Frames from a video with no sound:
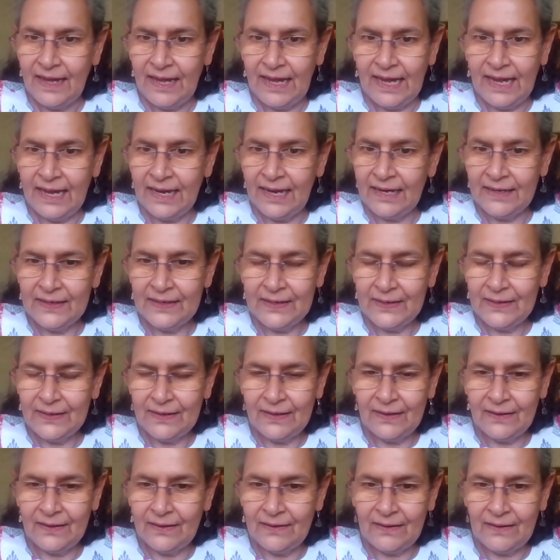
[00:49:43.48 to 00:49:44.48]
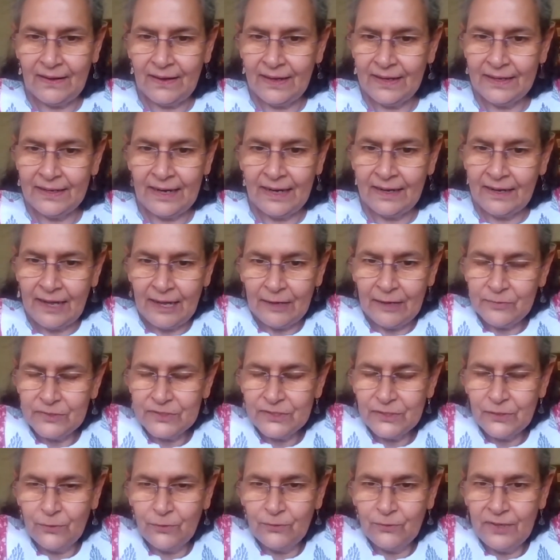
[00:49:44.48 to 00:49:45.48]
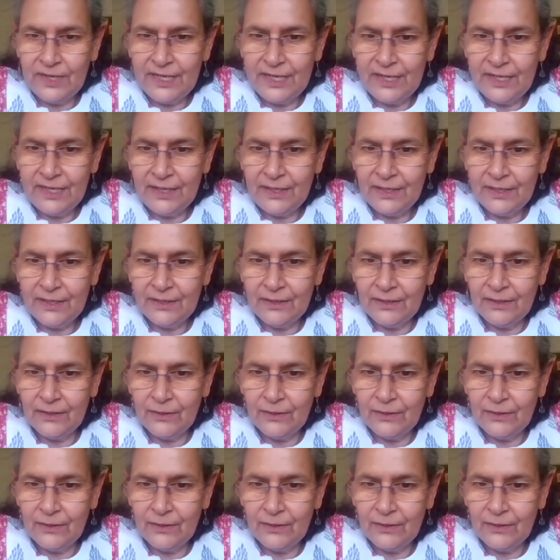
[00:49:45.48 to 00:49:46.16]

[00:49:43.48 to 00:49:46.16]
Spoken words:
And I was the only